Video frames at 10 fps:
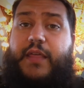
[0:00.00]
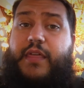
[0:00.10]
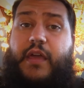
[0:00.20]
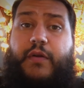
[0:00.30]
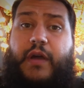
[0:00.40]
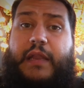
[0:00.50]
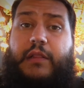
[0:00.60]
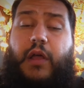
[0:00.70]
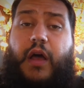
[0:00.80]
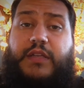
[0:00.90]
they are at a
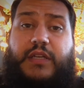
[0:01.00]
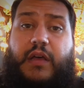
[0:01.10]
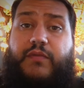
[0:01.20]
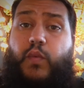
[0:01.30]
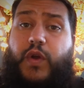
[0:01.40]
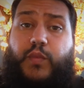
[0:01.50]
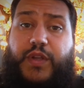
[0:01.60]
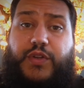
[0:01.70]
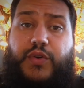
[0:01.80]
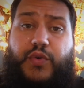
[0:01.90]
loss of what we
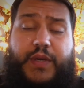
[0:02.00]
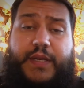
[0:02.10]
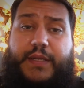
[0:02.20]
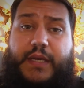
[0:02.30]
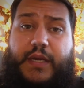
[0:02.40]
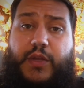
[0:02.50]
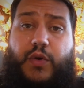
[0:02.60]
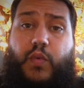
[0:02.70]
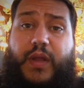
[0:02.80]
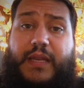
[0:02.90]
do and,
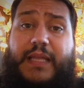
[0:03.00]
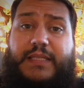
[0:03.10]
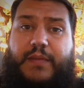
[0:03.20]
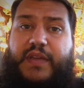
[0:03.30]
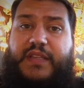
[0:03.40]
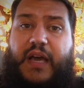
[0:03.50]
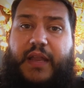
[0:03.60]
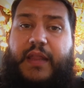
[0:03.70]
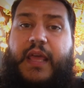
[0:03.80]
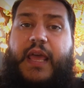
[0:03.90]
what needs to be
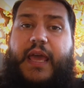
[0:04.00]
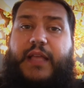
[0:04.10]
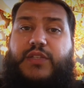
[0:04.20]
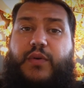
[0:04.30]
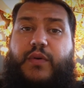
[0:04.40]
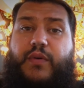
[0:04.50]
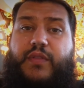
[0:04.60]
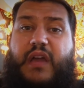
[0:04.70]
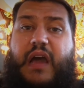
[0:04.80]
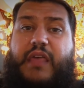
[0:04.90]
done. And so
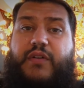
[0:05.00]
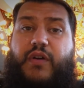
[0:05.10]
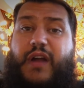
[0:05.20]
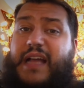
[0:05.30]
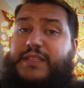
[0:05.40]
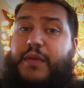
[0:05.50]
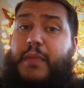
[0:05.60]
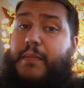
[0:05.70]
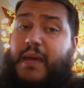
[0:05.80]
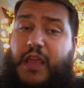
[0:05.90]
they either are asking
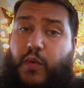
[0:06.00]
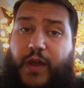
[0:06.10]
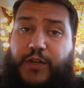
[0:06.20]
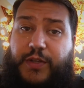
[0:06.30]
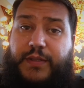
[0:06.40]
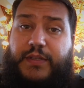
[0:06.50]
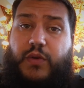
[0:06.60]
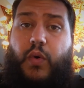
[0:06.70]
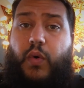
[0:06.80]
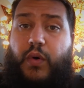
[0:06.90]
me many questions,
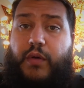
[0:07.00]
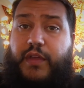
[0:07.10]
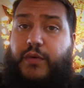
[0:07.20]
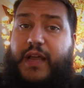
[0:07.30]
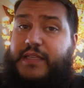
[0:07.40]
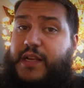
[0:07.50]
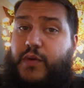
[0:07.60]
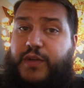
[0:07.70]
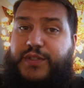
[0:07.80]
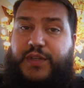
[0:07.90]
or they don't ask any
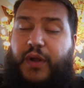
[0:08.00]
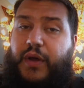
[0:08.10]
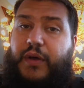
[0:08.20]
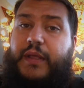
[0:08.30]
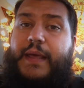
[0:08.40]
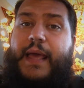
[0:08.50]
questions at all